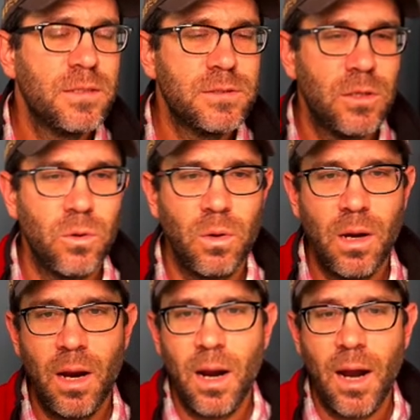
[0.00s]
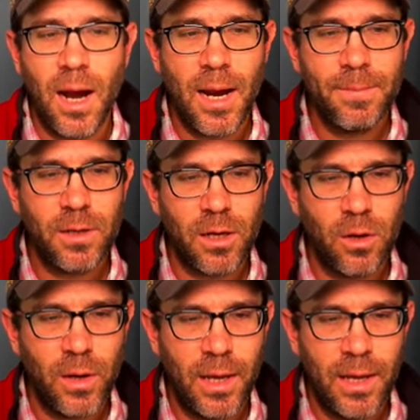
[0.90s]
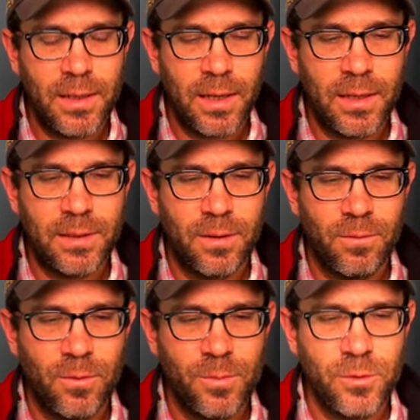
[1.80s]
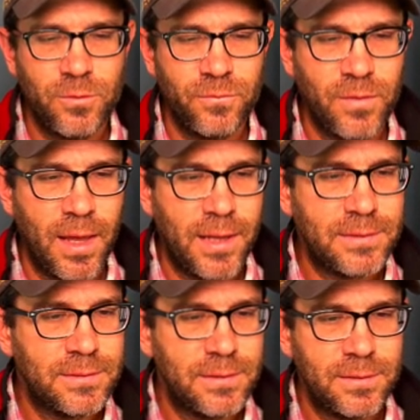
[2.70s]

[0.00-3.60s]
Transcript: So I'm going to go ahead and remove that